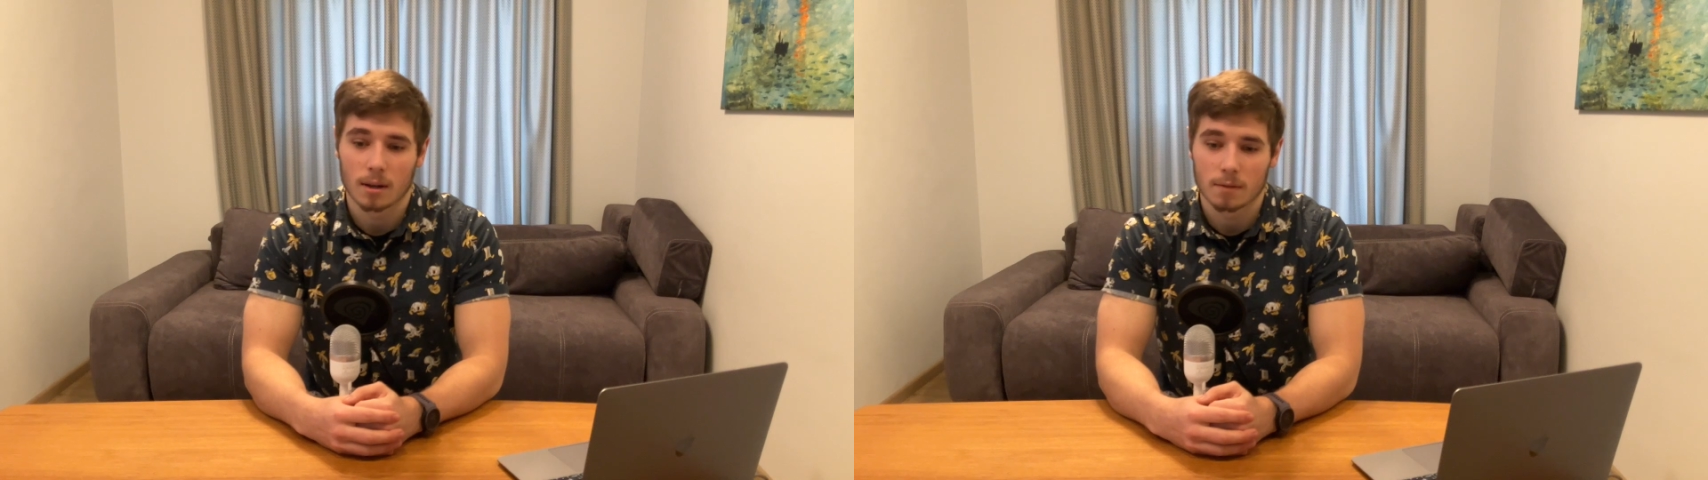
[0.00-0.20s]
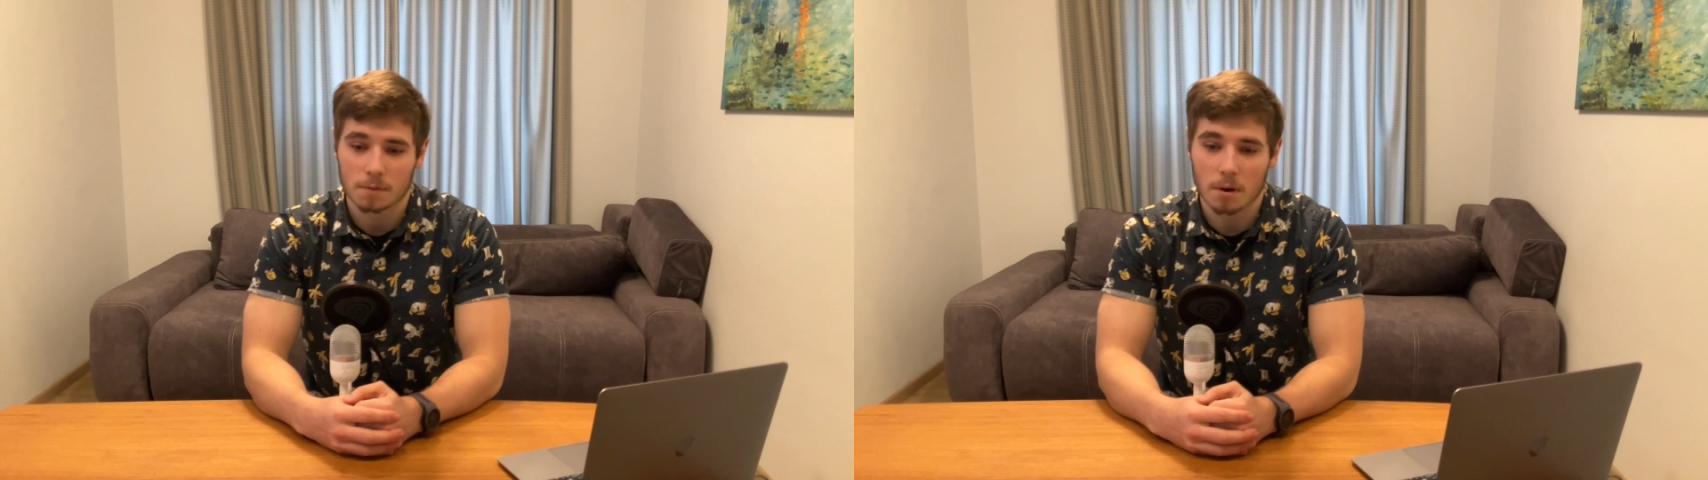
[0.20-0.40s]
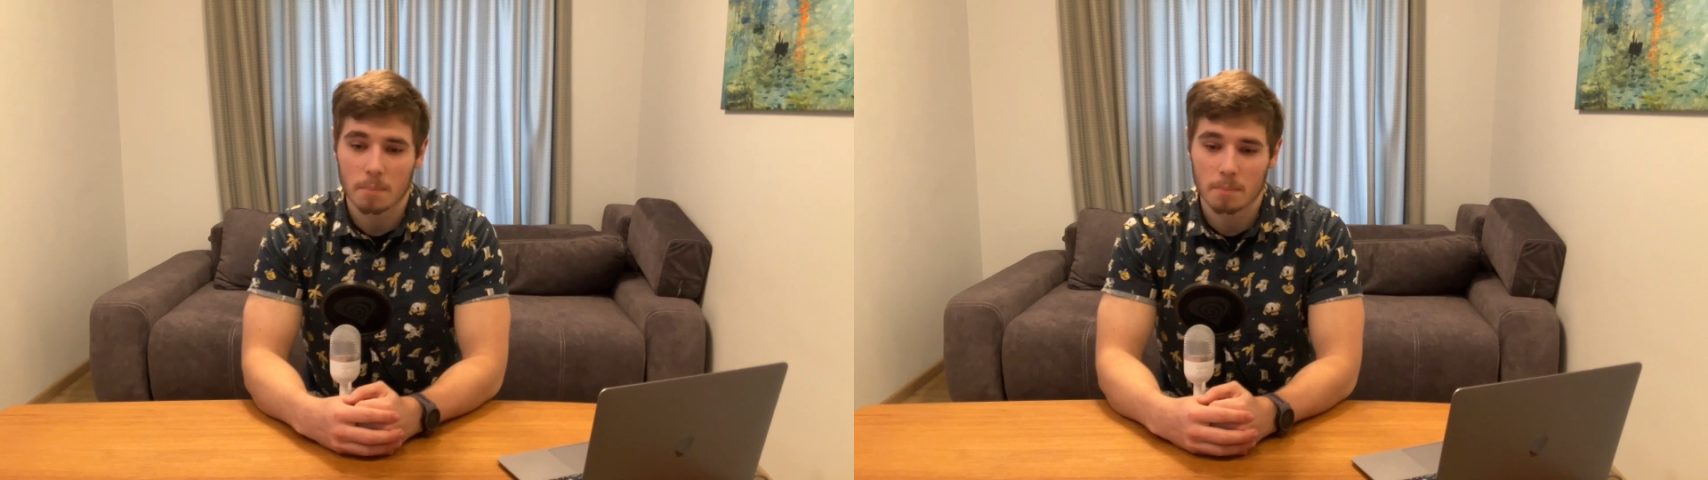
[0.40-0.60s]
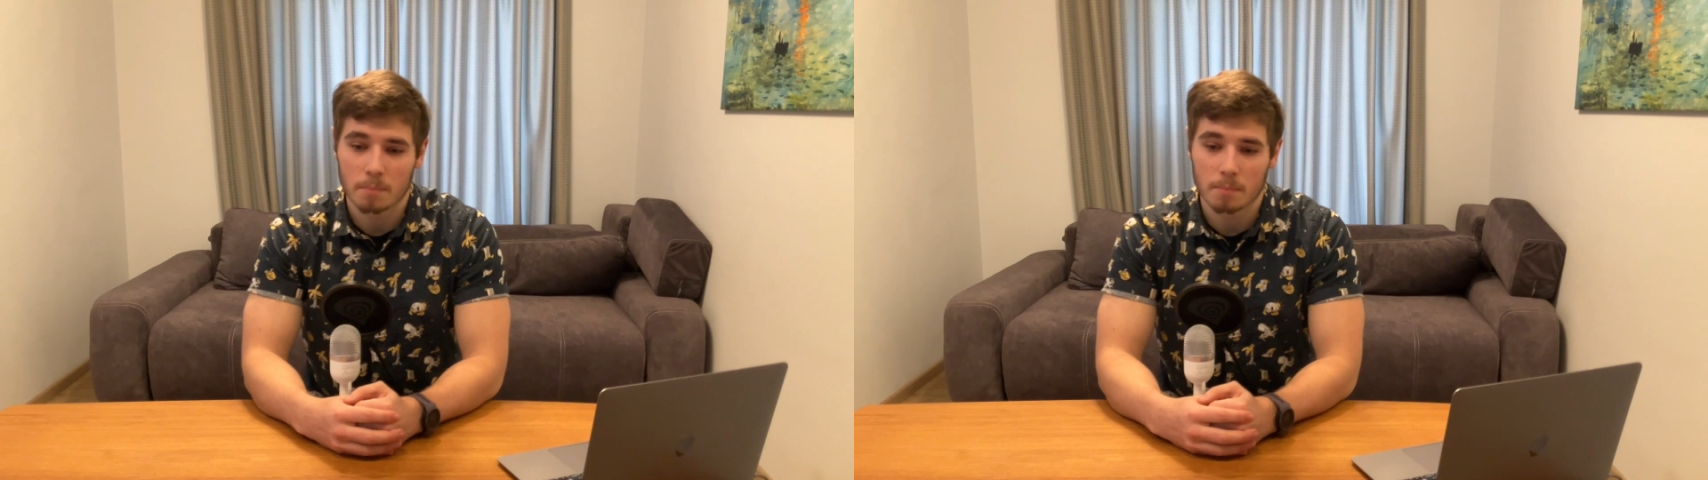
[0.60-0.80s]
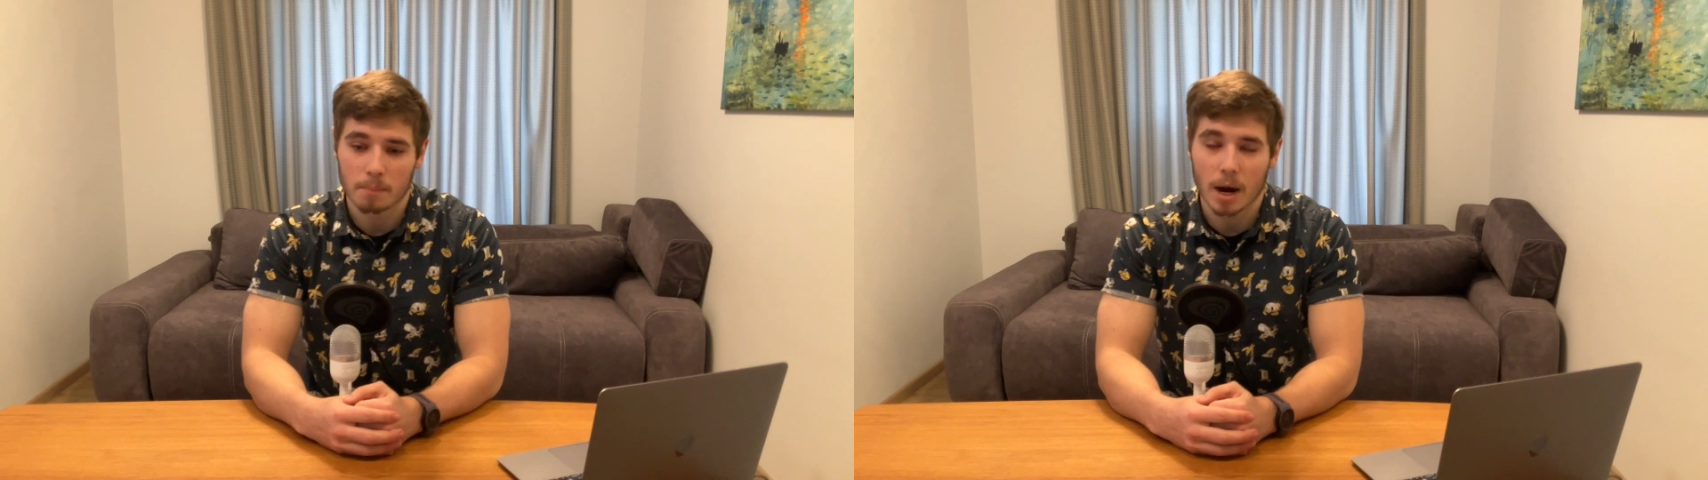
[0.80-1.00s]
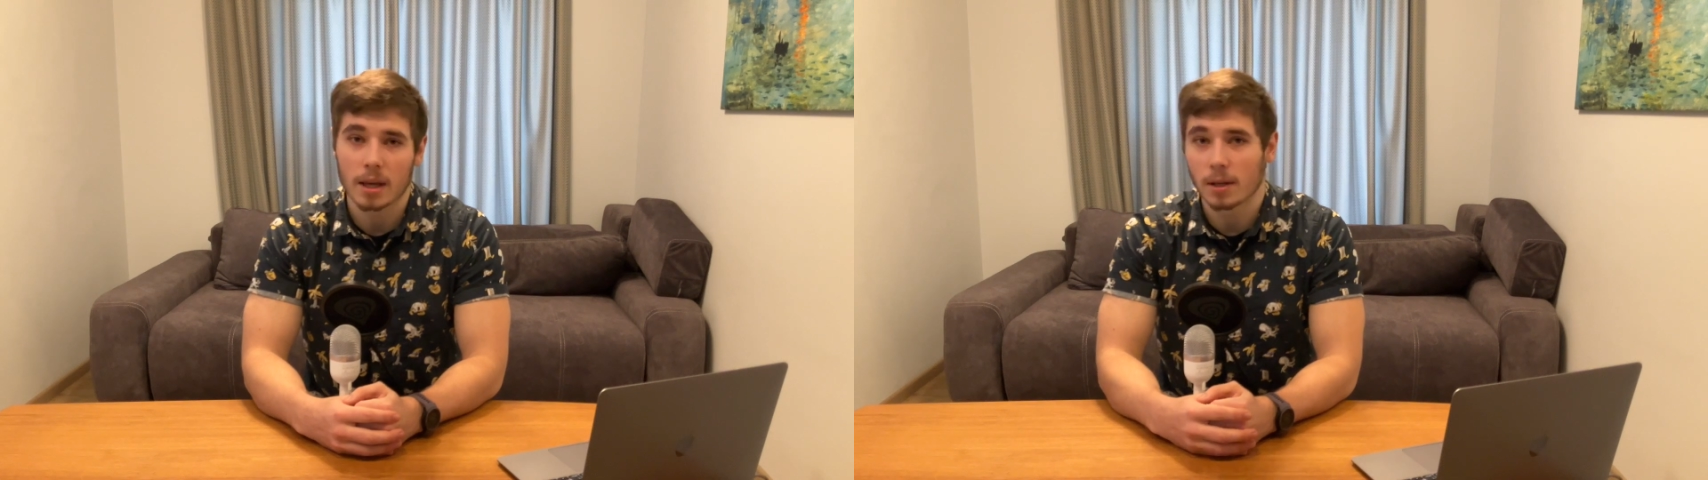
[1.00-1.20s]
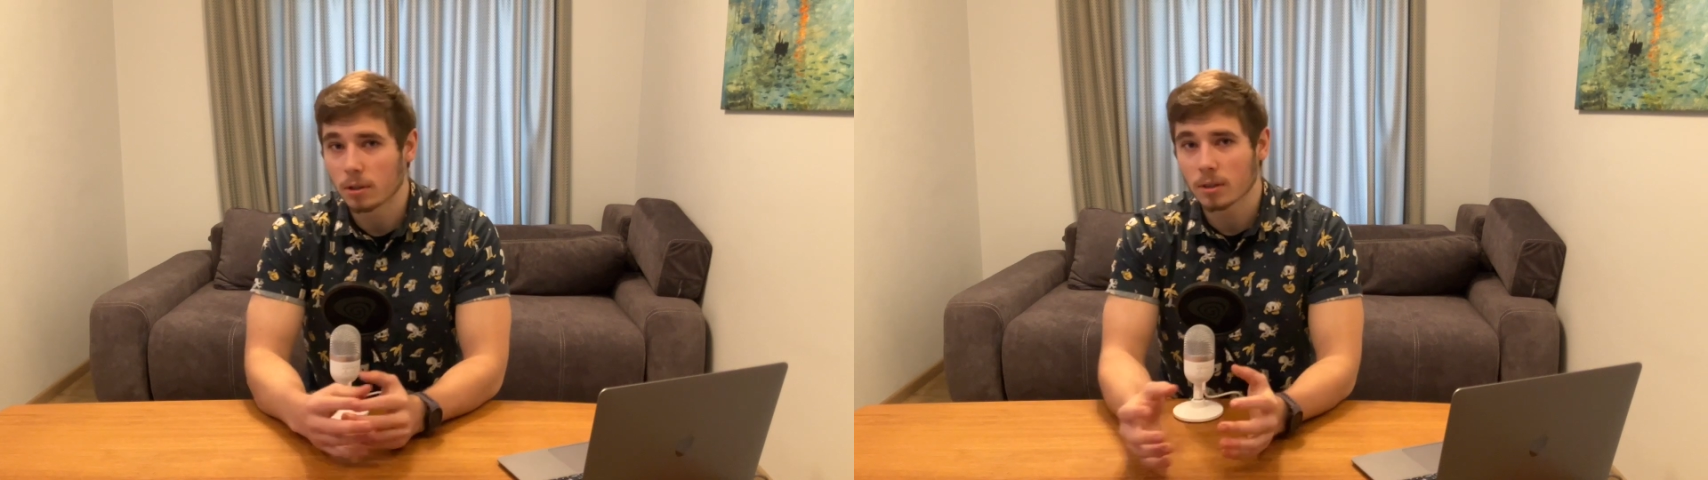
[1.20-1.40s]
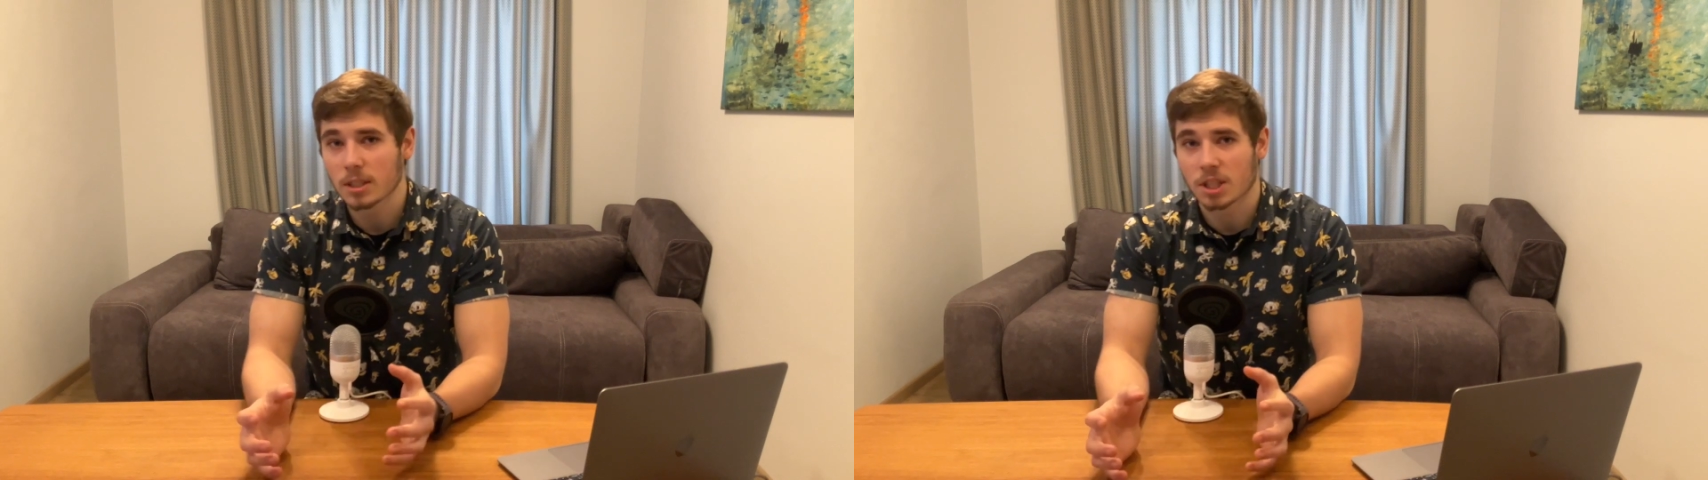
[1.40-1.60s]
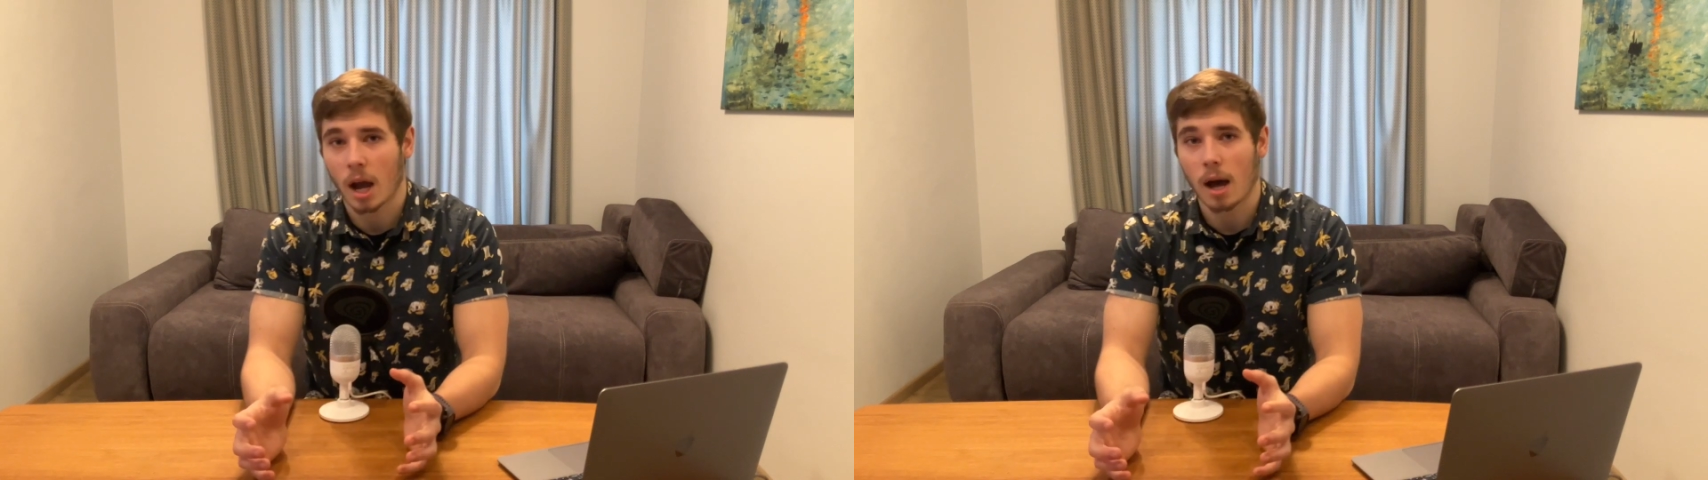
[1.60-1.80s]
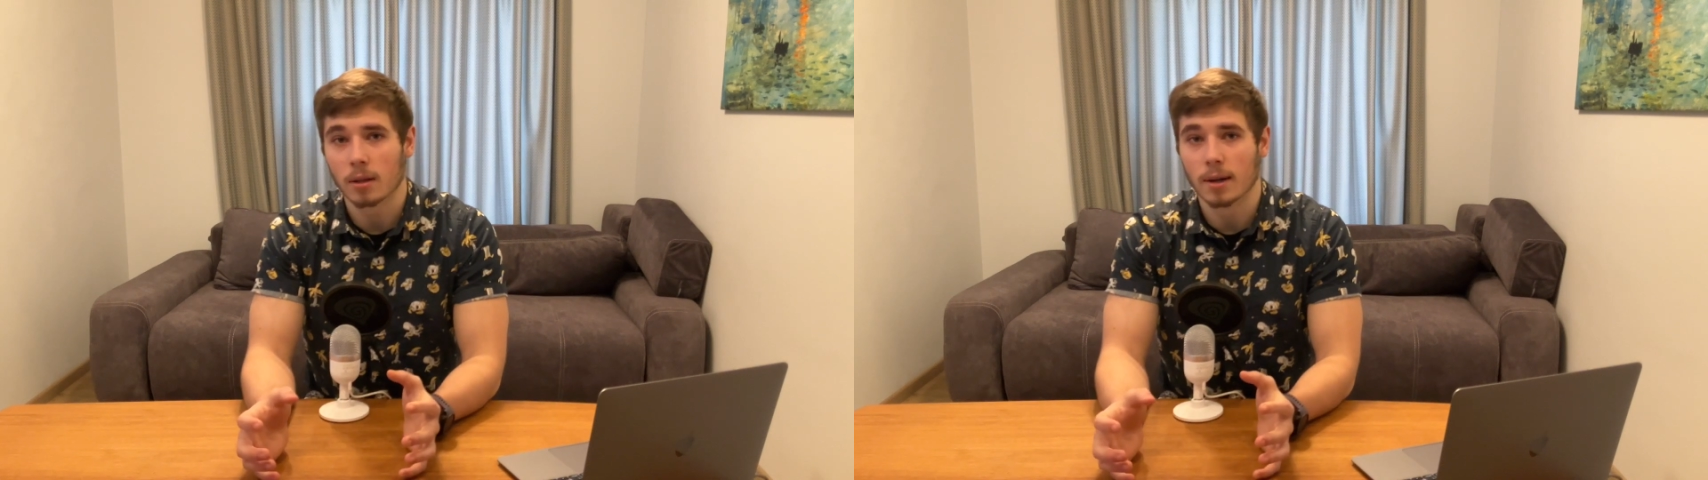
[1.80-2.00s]
From my early
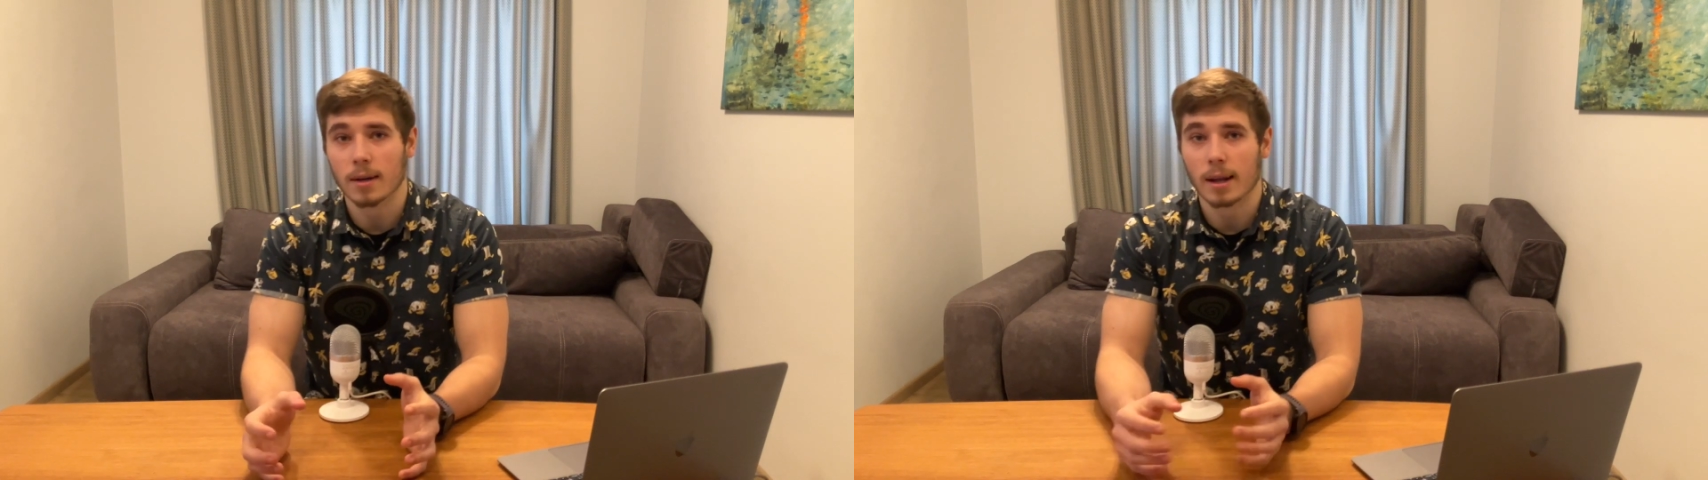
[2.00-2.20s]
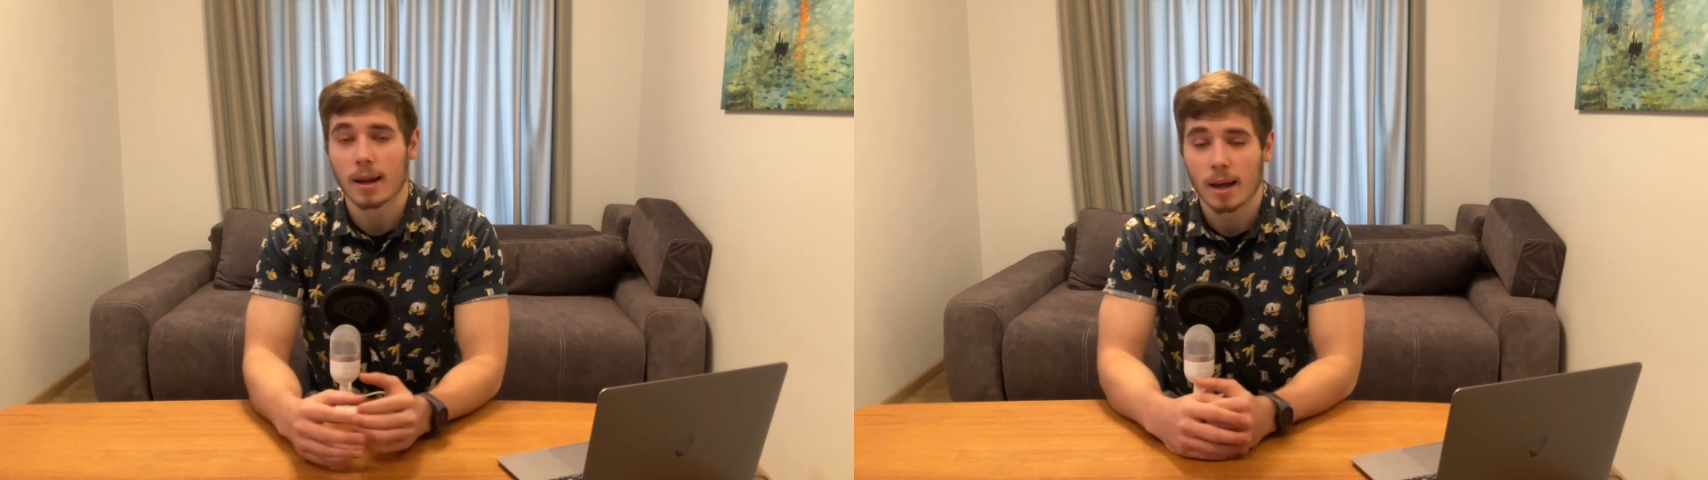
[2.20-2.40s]
childhood,